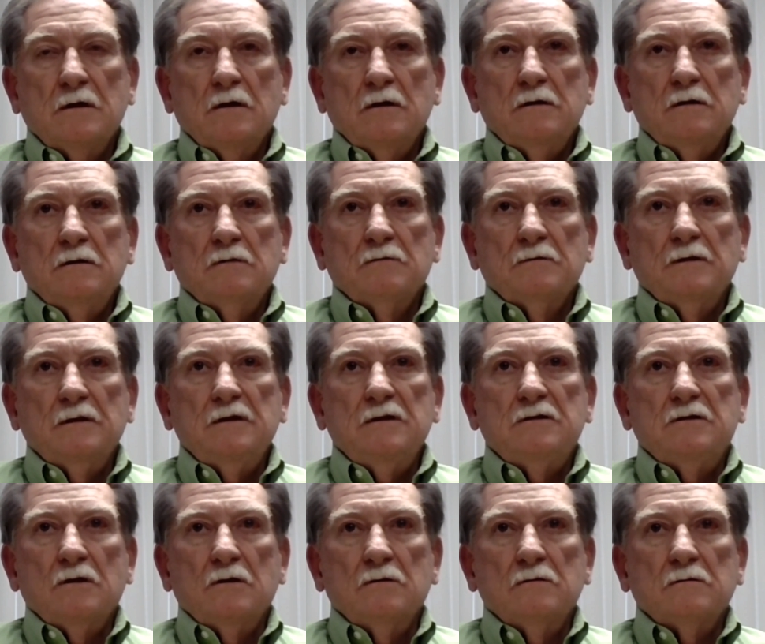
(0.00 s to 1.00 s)
You really
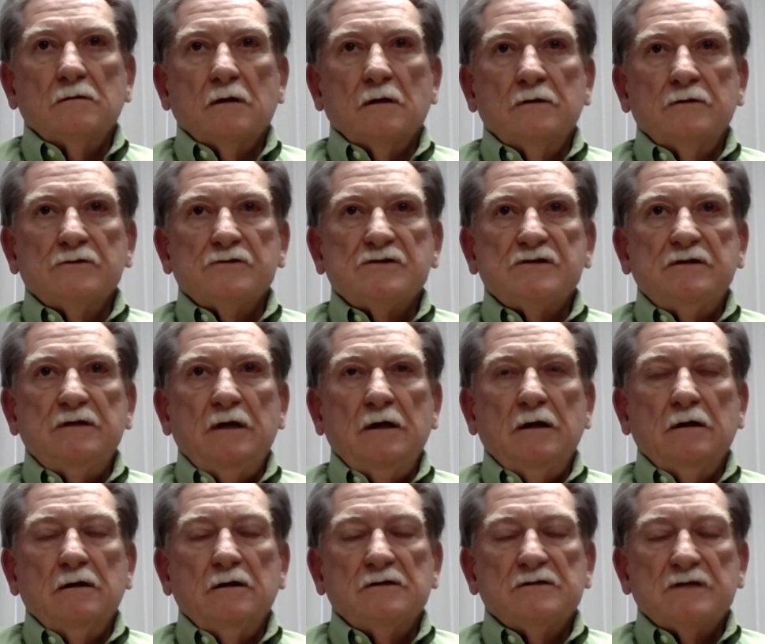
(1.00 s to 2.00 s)
don't understand
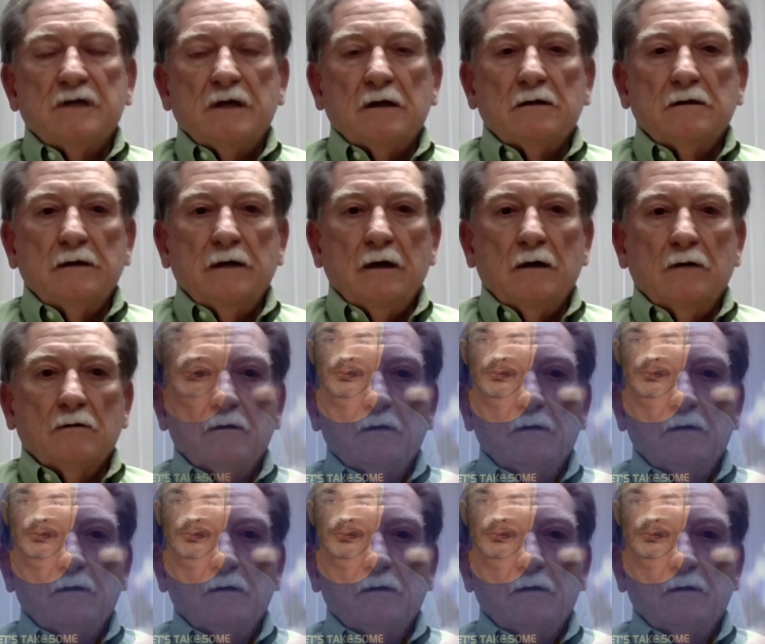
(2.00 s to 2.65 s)
exactly how a car